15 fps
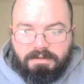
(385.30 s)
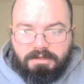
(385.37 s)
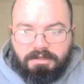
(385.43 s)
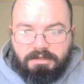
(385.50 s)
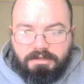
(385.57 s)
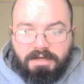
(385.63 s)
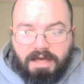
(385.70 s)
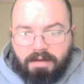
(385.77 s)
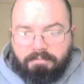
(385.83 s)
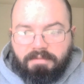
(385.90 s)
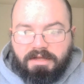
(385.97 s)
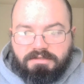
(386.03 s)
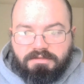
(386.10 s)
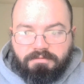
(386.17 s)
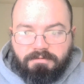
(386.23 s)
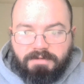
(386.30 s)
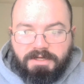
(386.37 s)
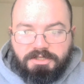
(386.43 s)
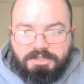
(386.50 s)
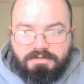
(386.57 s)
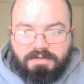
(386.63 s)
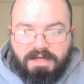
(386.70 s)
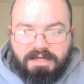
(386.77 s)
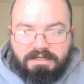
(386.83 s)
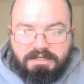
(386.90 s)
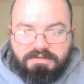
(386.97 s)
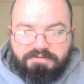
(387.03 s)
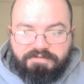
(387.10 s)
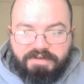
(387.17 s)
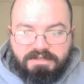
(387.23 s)
you got a mental issue that
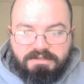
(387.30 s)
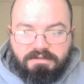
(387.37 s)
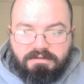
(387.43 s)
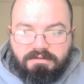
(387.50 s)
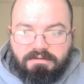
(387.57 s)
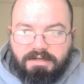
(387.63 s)
needs fixing.